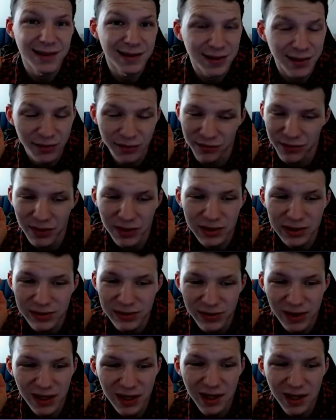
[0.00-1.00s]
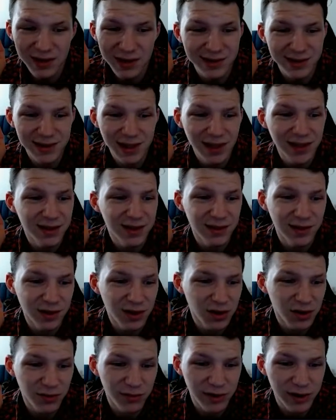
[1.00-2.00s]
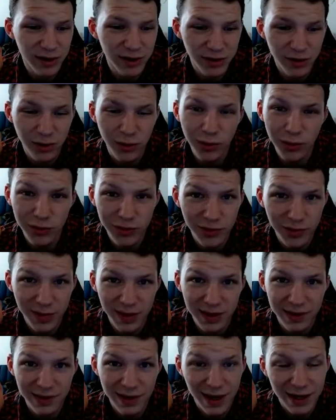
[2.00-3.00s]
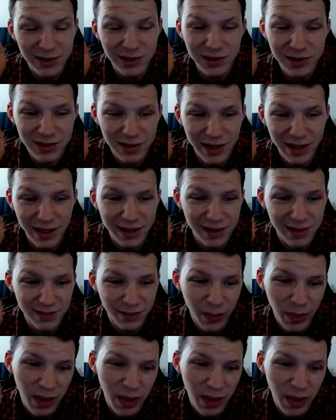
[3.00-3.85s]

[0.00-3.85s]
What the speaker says: The feel of the gun is nothing, you know, very cool to me. I just like it.